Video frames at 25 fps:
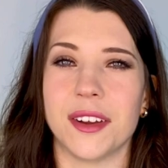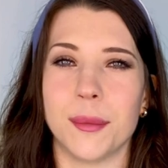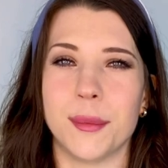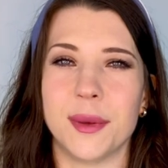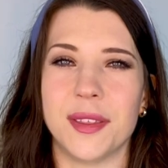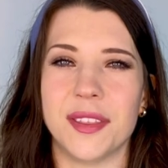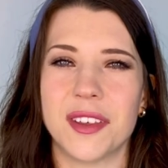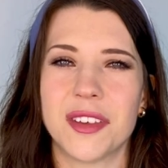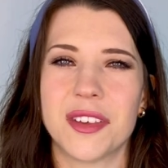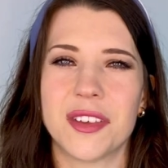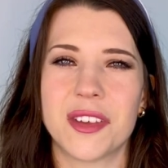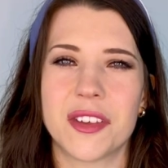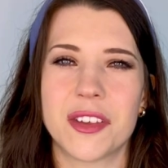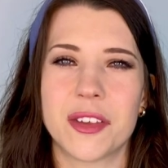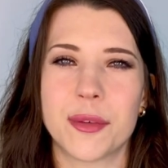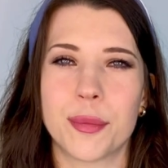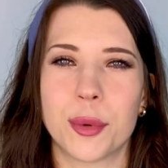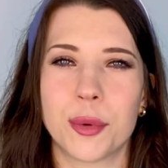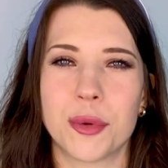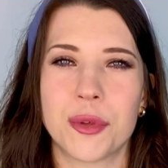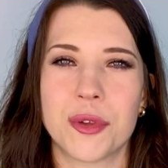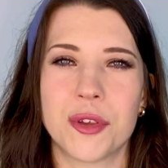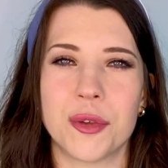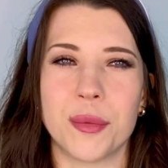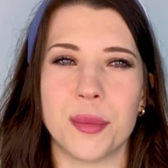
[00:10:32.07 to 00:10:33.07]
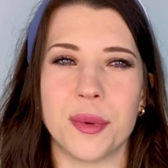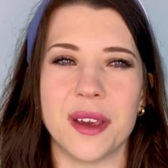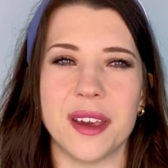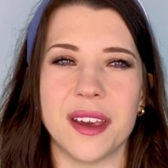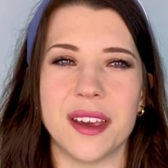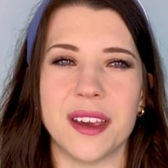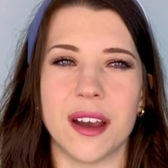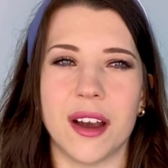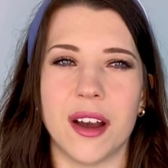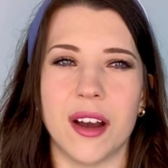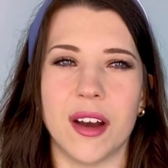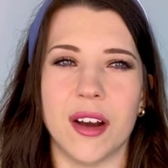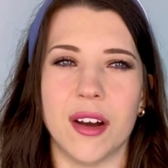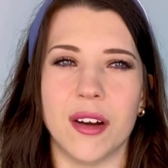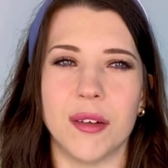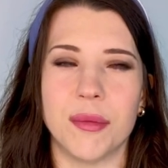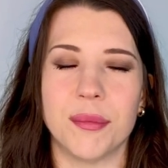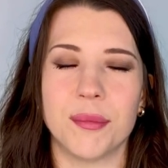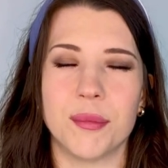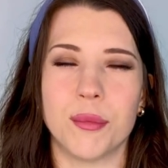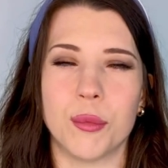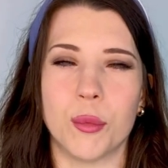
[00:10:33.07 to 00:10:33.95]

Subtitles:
I mean, this is supposed to be a